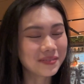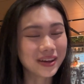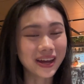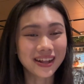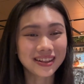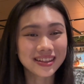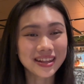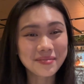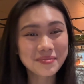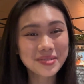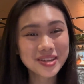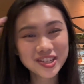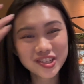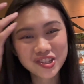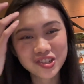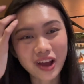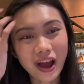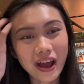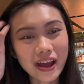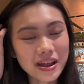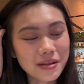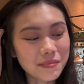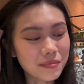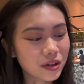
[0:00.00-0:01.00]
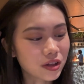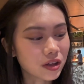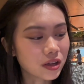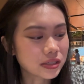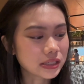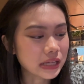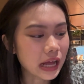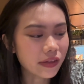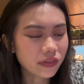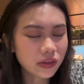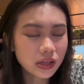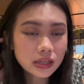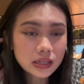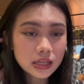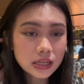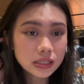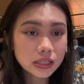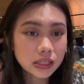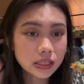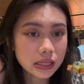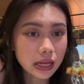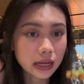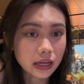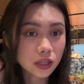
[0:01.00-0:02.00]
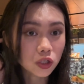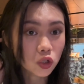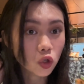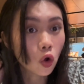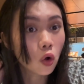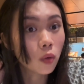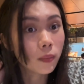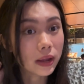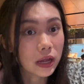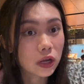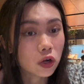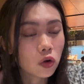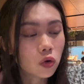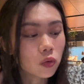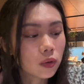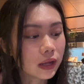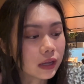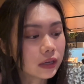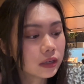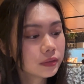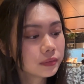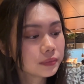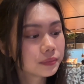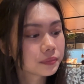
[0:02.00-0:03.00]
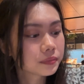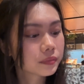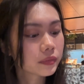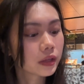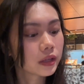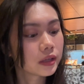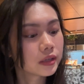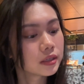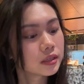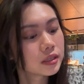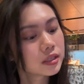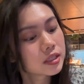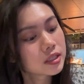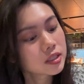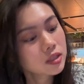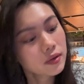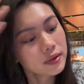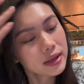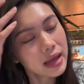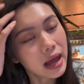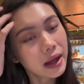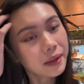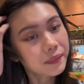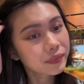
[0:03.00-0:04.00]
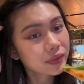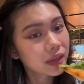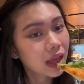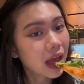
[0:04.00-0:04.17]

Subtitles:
but let me try it because I think this is like a tomato one. So yeah.